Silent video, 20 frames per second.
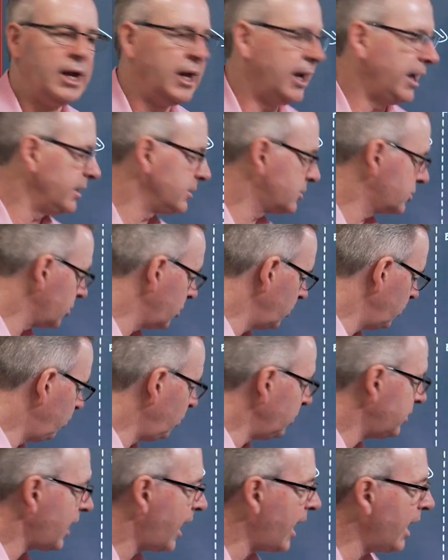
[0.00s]
And so
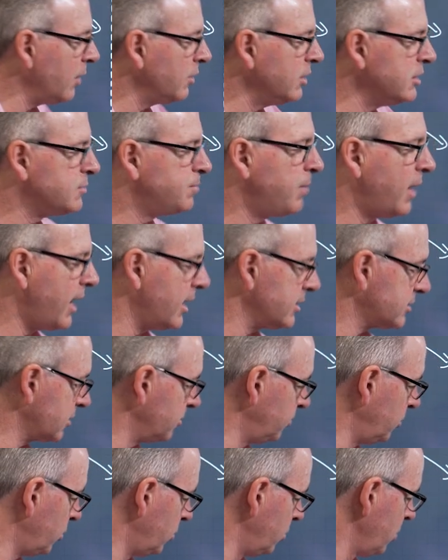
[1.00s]
with Harry's
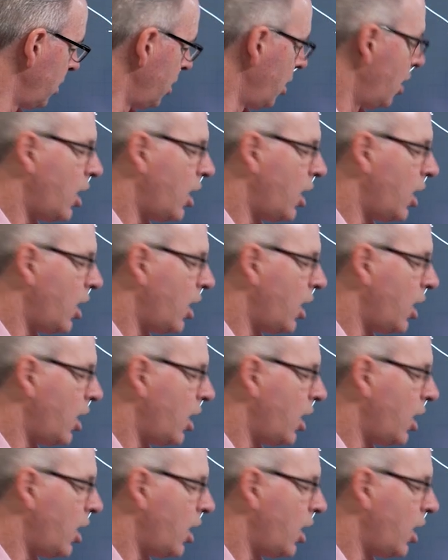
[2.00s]
basketball,